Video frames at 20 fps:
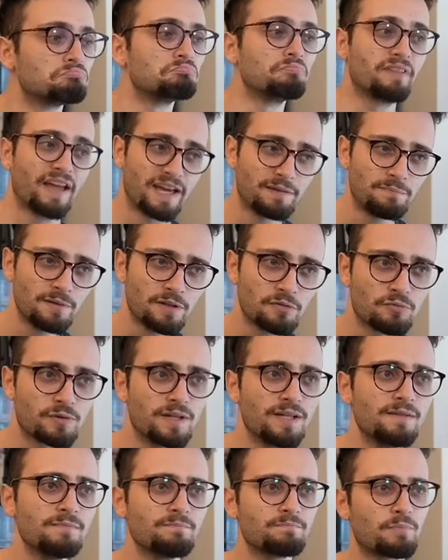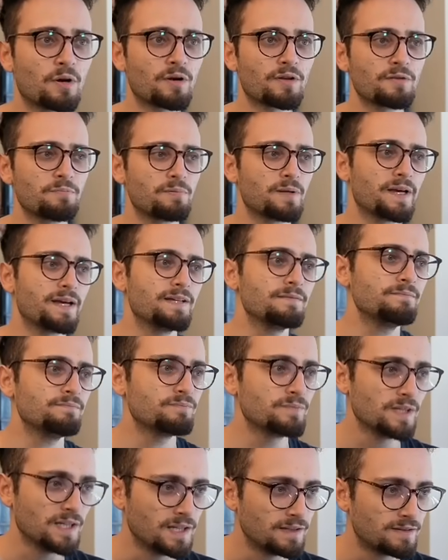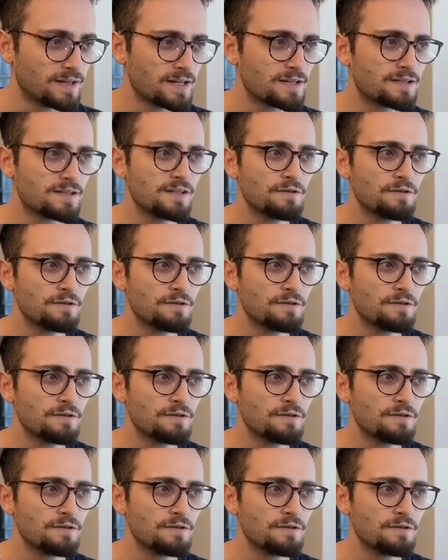Knight b three, part of the plan. E takes